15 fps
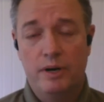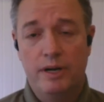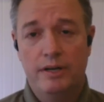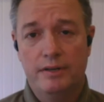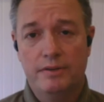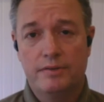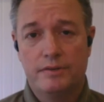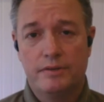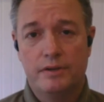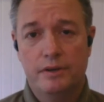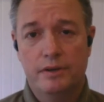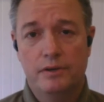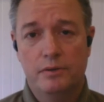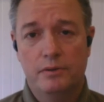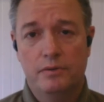friends
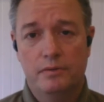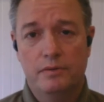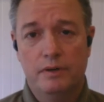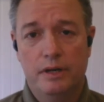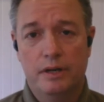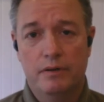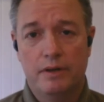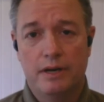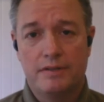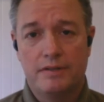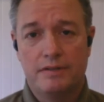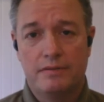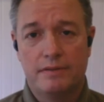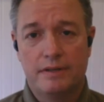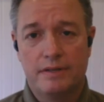who,
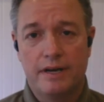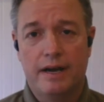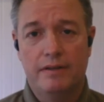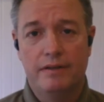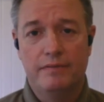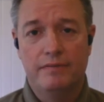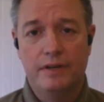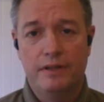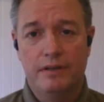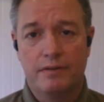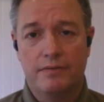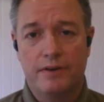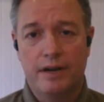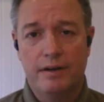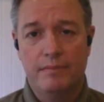that's how they feed
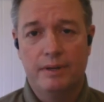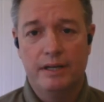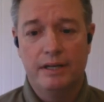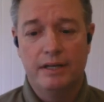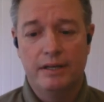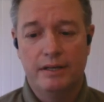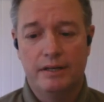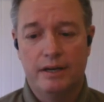their family,